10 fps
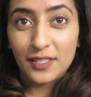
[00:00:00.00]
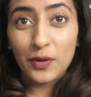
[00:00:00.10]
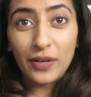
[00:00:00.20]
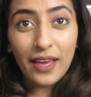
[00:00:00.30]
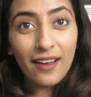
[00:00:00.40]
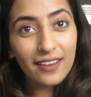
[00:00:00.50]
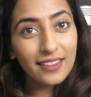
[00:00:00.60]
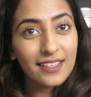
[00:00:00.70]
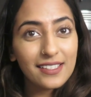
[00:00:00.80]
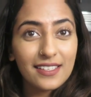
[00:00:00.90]
So yeah,
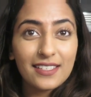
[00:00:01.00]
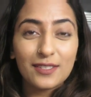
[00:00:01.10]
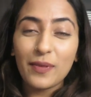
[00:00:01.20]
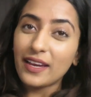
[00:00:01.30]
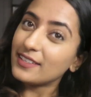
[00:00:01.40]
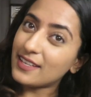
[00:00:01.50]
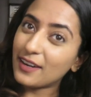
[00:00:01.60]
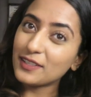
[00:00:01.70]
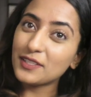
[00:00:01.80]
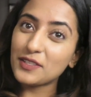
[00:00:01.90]
this is my
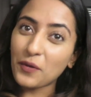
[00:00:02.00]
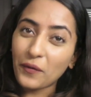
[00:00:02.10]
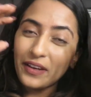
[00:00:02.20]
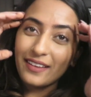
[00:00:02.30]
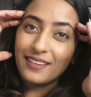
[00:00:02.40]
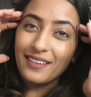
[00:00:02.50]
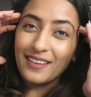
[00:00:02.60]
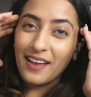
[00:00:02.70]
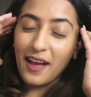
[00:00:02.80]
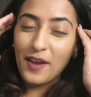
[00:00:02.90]
entire tutorial.
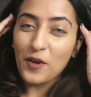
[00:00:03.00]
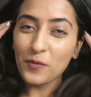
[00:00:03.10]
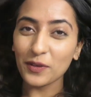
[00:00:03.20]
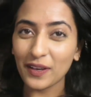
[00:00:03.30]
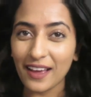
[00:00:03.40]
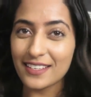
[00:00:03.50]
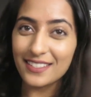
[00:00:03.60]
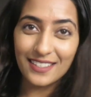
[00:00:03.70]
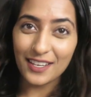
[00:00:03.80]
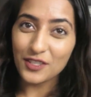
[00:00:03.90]
I hope you
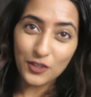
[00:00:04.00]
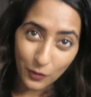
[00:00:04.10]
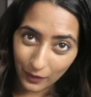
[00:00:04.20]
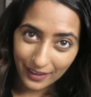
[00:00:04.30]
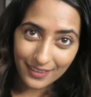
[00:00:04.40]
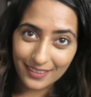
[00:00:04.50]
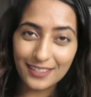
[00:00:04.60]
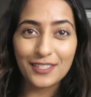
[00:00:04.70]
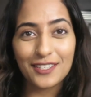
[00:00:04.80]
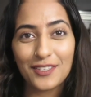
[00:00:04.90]
guys enjoyed
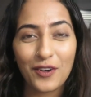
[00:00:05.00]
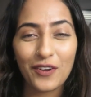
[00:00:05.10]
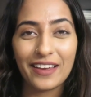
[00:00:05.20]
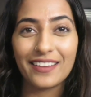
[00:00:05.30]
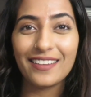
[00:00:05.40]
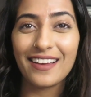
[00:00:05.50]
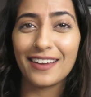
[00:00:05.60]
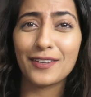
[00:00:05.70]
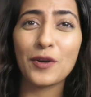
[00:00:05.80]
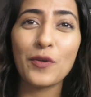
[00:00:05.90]
the tutorial.
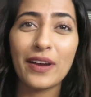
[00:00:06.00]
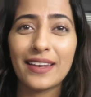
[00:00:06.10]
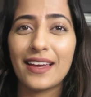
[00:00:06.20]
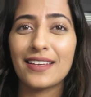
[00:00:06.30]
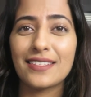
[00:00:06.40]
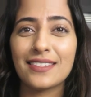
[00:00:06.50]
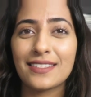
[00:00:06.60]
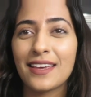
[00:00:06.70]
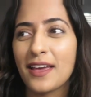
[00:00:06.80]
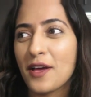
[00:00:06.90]
I know it
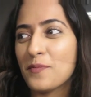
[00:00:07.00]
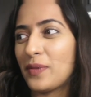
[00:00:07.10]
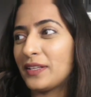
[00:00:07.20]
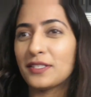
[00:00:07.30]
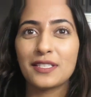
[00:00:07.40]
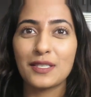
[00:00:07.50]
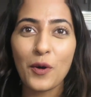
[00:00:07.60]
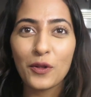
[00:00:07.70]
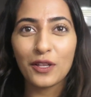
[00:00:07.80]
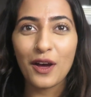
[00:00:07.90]
has been
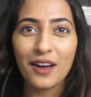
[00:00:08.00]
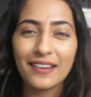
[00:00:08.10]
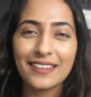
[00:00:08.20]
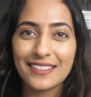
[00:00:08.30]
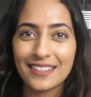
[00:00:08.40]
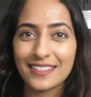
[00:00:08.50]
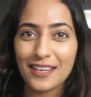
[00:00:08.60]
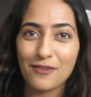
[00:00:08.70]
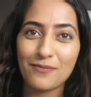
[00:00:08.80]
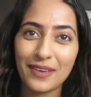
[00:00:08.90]
so long
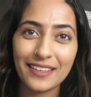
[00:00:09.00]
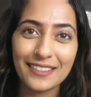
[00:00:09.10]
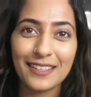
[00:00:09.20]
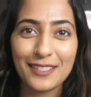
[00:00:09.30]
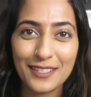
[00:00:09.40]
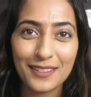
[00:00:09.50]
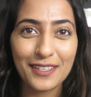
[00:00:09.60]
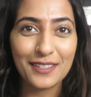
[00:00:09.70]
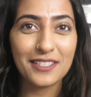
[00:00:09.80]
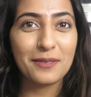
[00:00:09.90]
since I've been to
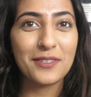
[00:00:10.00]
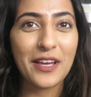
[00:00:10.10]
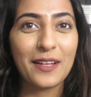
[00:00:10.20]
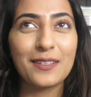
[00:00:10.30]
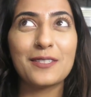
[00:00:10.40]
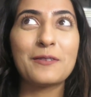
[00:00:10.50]
the YouTube channel.